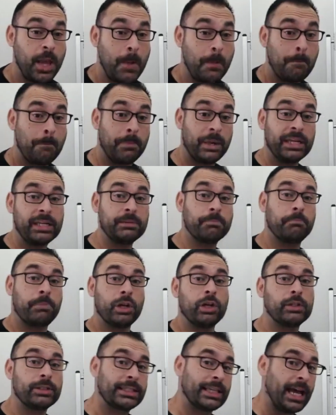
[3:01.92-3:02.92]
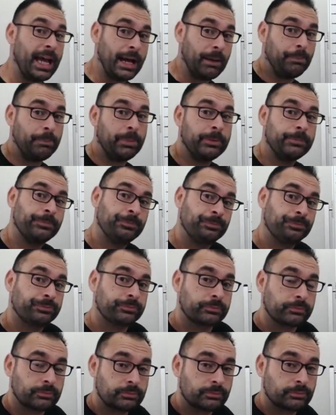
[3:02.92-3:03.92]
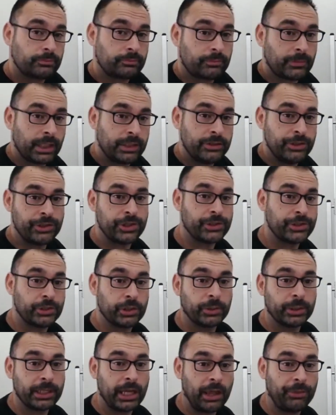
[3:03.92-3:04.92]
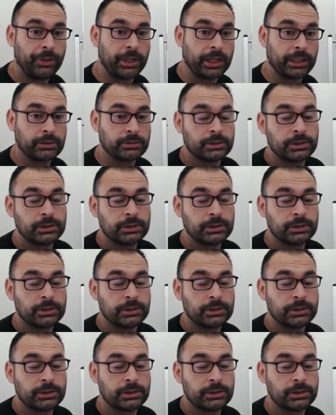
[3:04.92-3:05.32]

being burnt up just doing nothing.